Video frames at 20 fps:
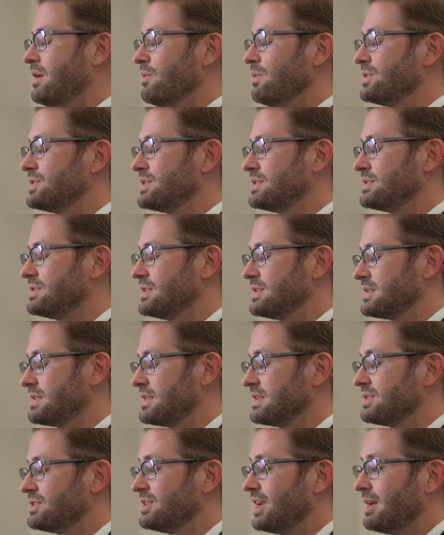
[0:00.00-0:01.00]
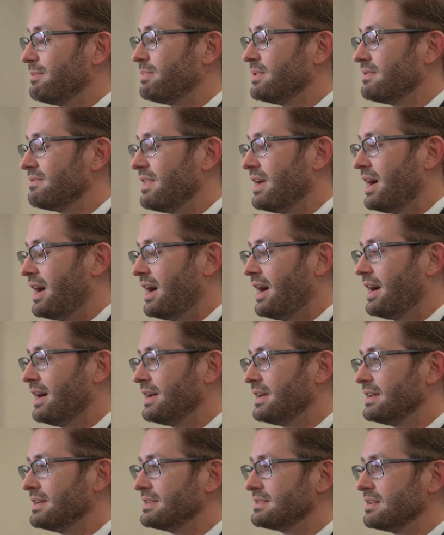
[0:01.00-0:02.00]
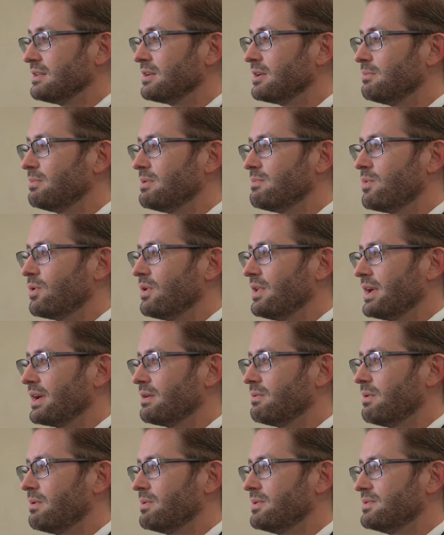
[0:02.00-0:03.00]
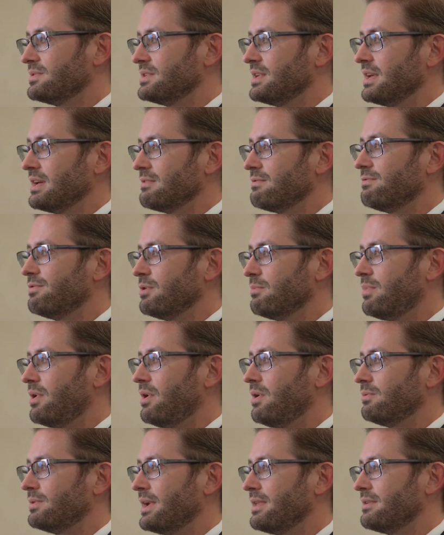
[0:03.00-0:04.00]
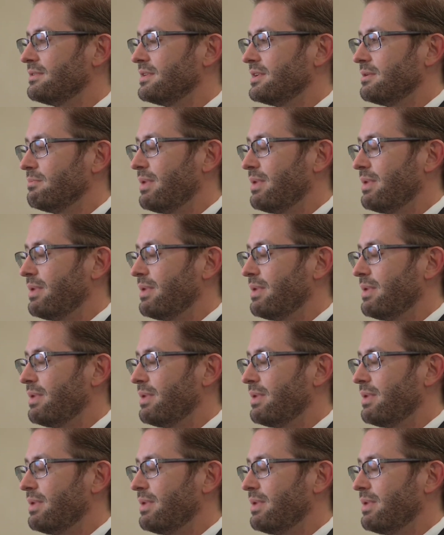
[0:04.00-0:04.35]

which is just the shape of the eye is a little bit more like what we would say a football rather than a